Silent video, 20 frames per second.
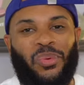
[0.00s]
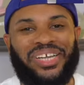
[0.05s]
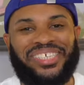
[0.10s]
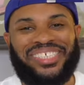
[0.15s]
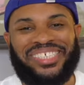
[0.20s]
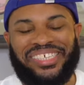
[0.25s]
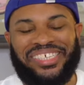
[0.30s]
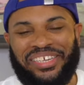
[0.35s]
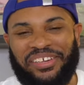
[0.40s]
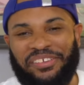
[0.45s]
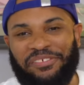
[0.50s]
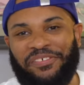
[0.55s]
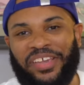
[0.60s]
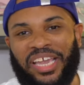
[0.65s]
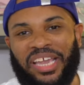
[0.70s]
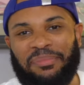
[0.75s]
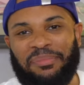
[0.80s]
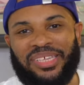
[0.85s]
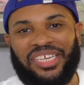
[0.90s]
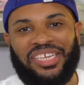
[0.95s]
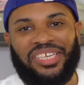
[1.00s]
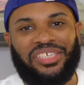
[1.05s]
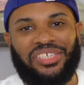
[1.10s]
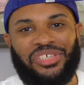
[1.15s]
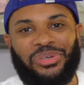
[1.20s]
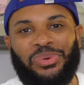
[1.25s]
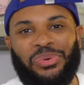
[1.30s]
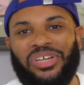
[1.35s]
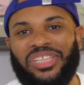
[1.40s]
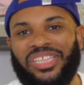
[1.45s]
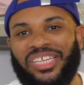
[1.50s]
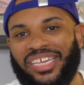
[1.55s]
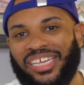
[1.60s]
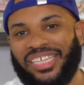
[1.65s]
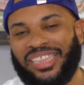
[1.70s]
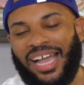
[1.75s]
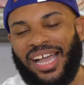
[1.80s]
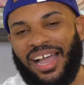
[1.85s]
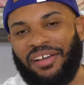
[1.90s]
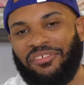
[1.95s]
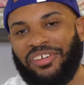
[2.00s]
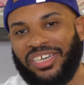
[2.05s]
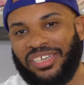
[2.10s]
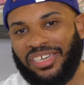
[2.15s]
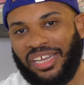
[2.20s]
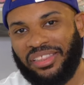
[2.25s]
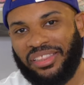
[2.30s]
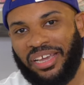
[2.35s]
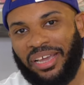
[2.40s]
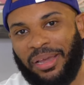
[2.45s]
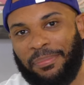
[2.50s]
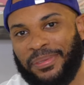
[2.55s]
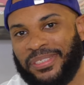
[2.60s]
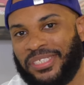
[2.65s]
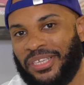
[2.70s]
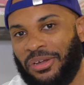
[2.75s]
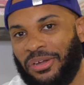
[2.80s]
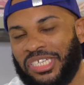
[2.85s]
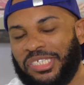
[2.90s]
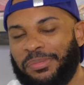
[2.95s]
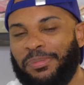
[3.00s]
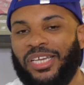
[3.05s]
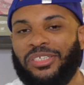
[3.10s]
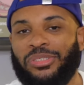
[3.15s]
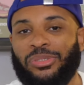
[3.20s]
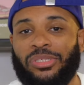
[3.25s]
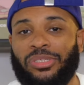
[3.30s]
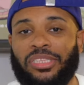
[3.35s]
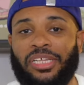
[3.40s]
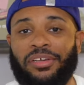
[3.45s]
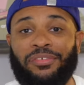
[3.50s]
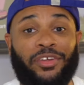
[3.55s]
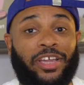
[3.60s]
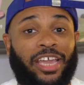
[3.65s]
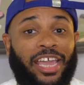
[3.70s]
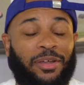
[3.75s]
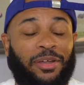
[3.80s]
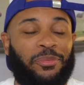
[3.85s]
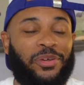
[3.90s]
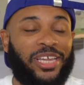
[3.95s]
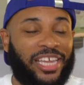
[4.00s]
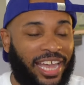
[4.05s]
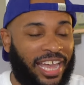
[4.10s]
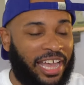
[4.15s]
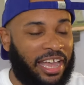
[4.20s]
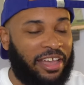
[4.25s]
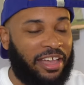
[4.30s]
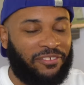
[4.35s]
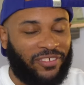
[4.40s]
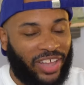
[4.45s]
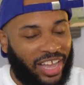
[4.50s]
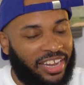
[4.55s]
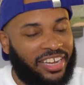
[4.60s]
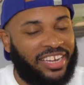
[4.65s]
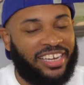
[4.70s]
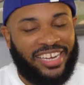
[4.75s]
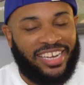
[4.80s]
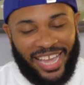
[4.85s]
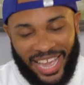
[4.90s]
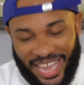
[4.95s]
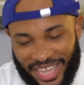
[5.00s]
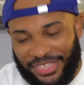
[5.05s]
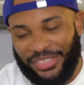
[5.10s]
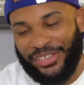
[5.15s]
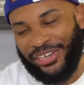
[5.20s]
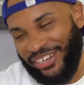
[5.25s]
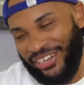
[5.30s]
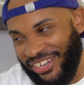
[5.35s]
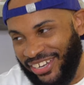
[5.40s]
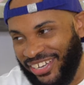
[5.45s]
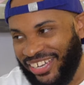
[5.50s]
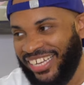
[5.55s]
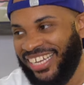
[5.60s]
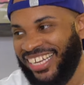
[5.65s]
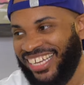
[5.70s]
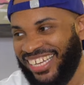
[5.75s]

What's good, family? You are looking live at another episode of Special Delivery, and we have another,